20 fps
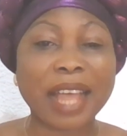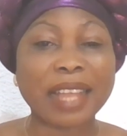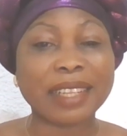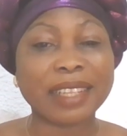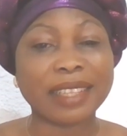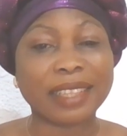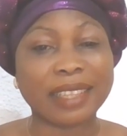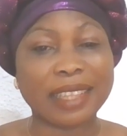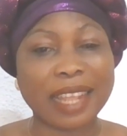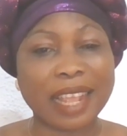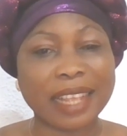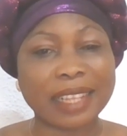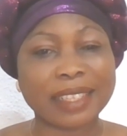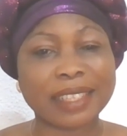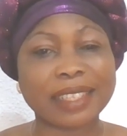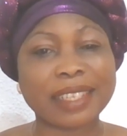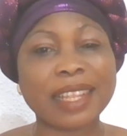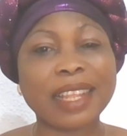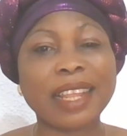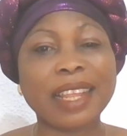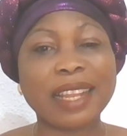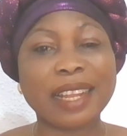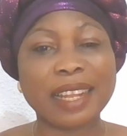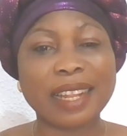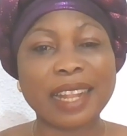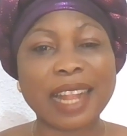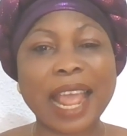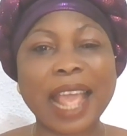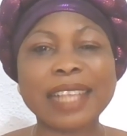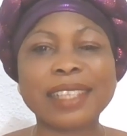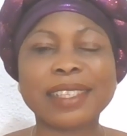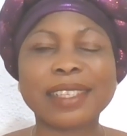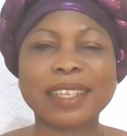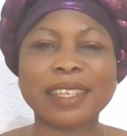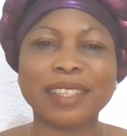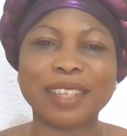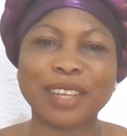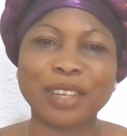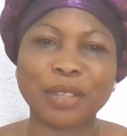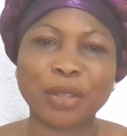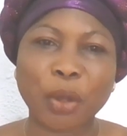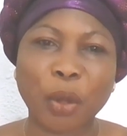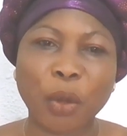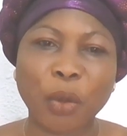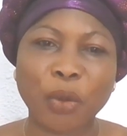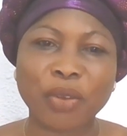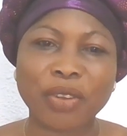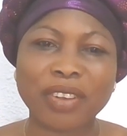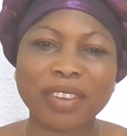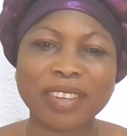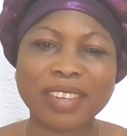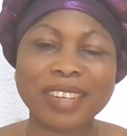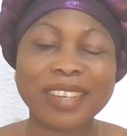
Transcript: and death lies in the tongue.